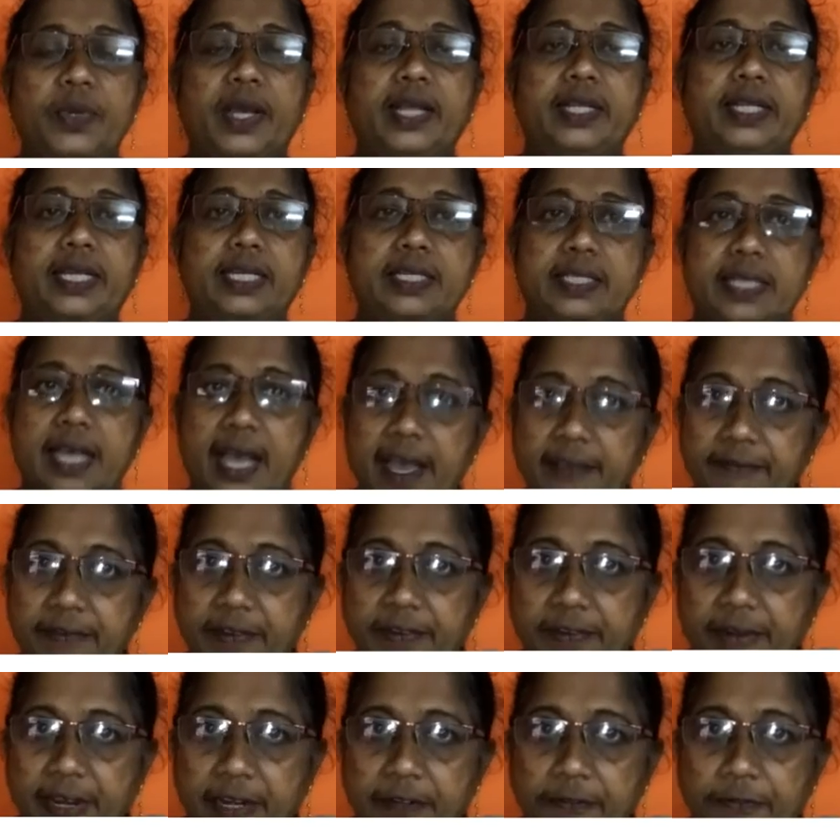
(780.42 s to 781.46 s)
where there is a
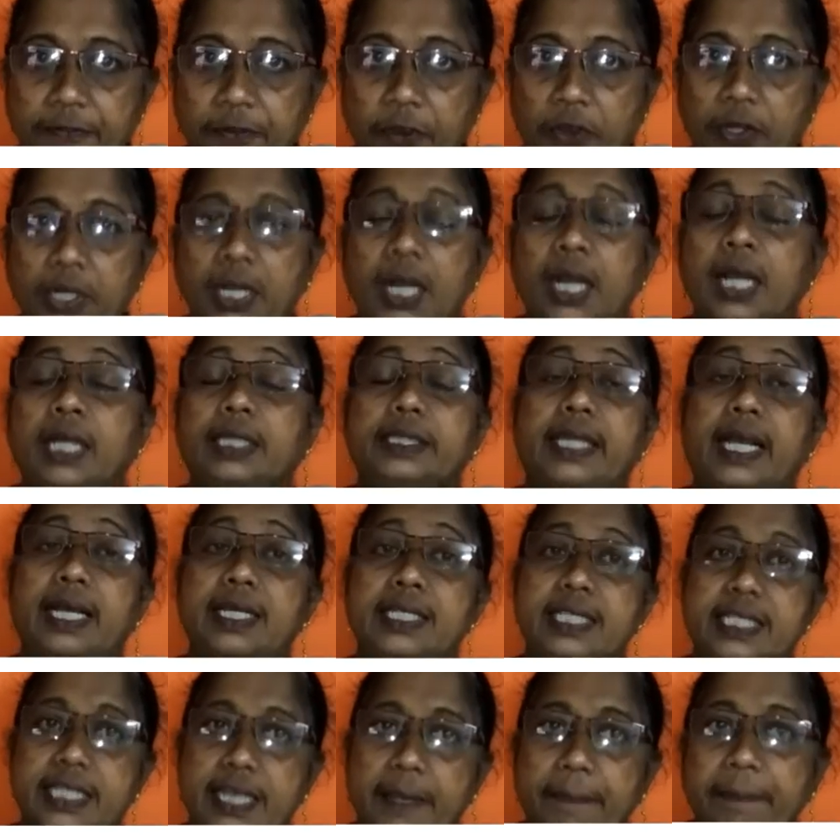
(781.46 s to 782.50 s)
heavy rainfall,
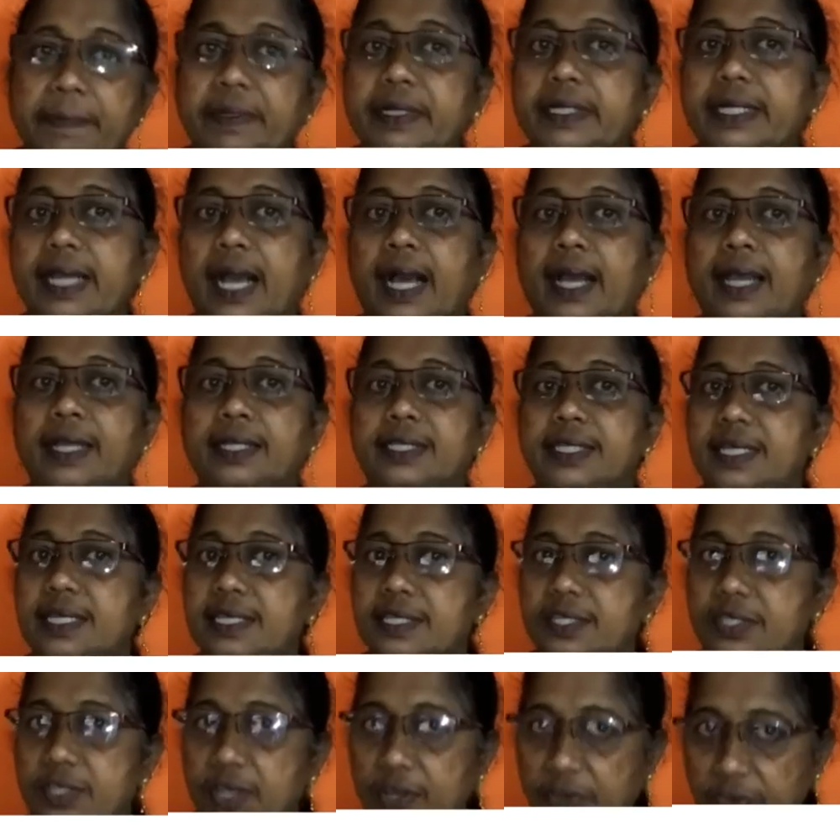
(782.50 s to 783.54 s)
their staple diet
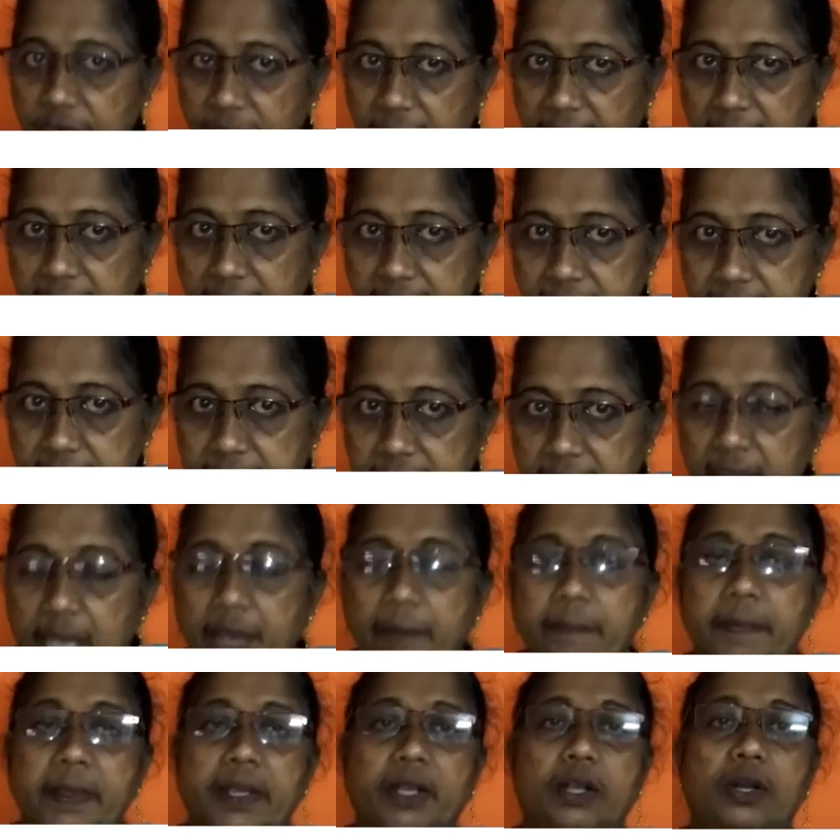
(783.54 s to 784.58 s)
is rice,
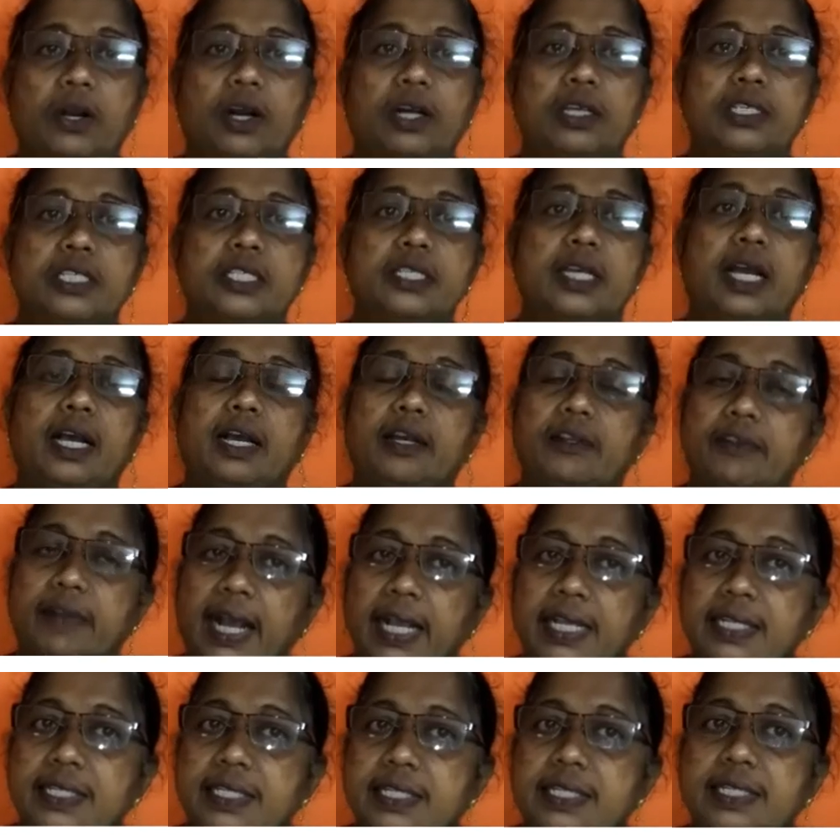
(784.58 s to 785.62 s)
because
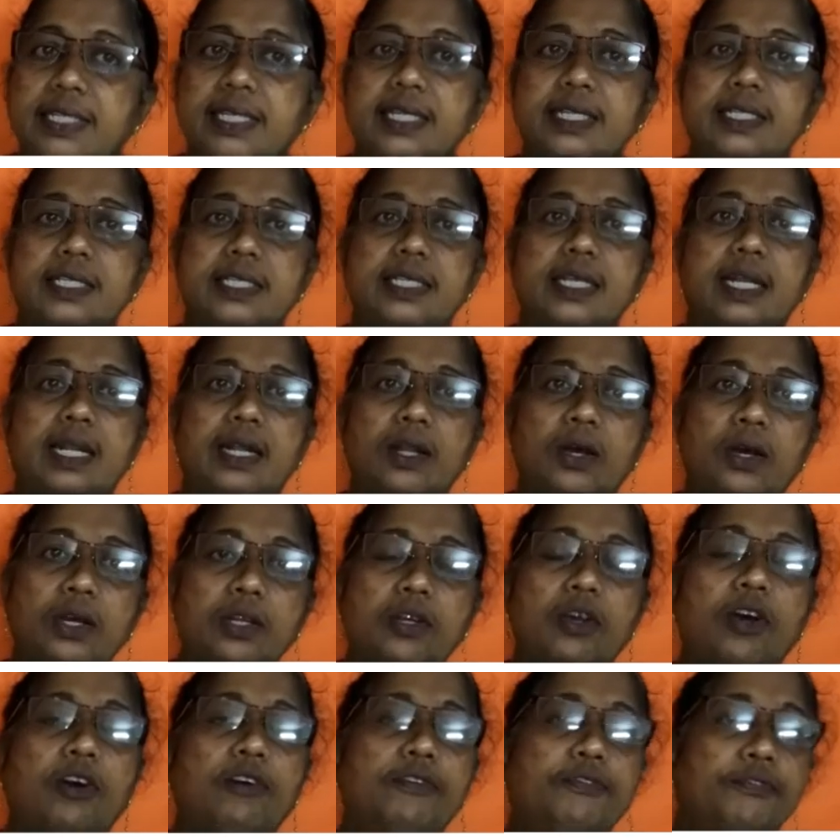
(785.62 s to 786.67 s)
rice needs a
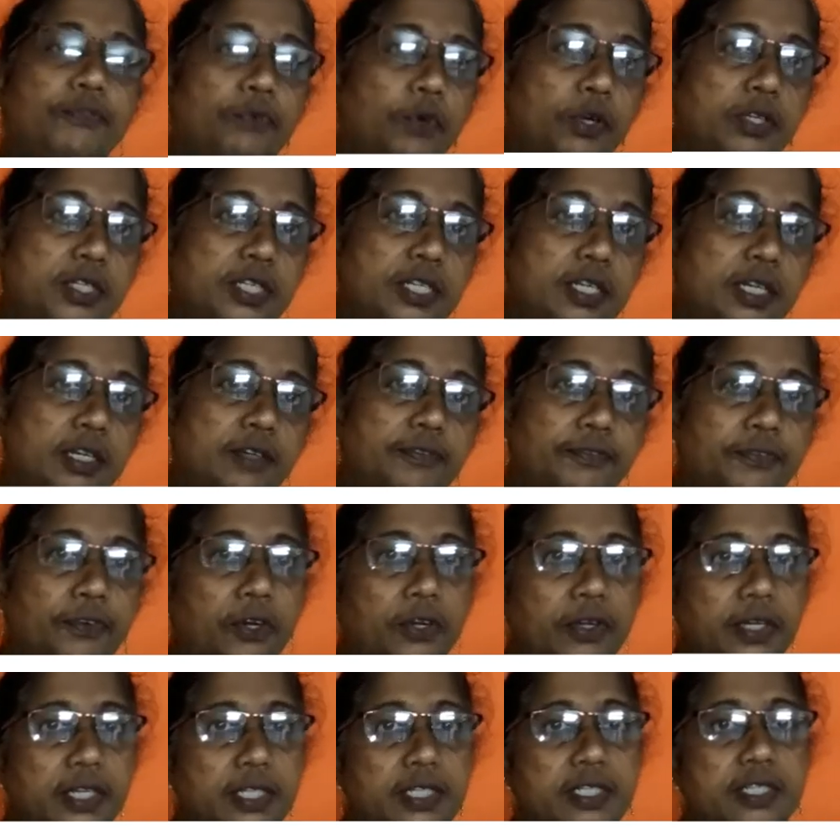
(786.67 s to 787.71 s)
lot of water
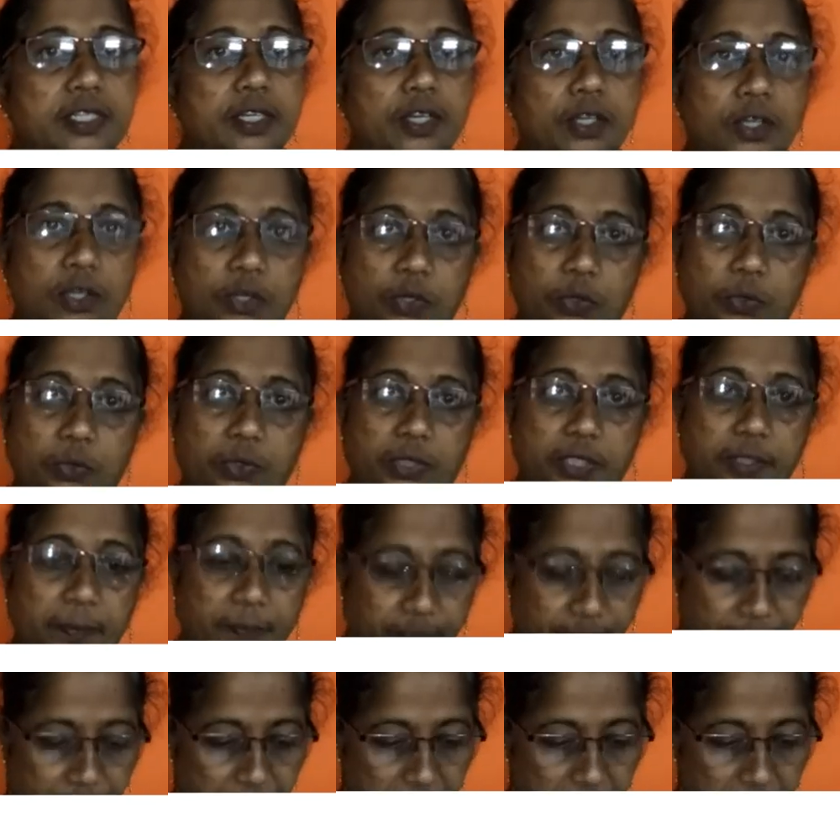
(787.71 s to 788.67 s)
for its growth.